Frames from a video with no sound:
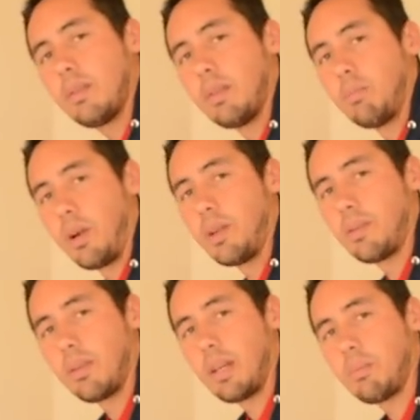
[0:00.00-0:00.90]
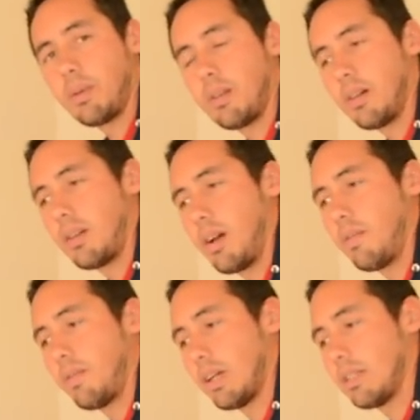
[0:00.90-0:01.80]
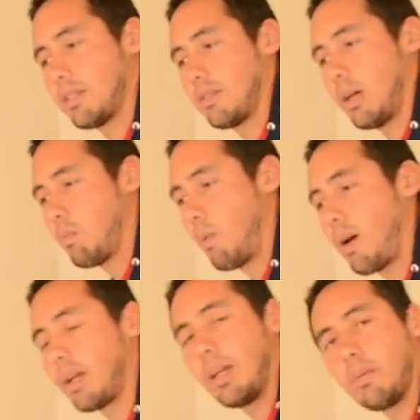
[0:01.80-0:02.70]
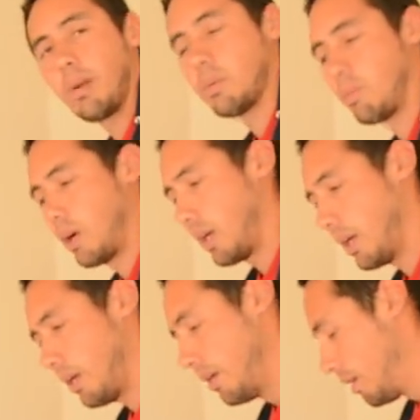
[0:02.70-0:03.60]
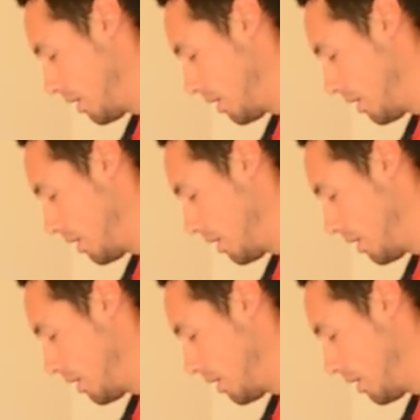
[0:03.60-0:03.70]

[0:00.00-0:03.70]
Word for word: the pressure that I put it on, how fast I'm walking when I'm spraying it.